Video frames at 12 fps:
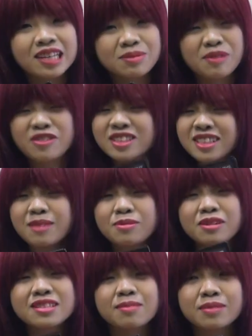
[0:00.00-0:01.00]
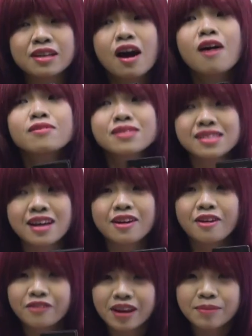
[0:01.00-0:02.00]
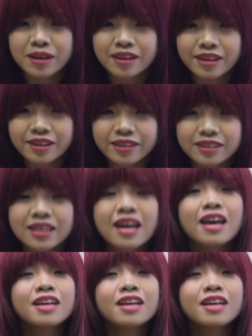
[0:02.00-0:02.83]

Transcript: It's my first time doing something outside of gaming gears.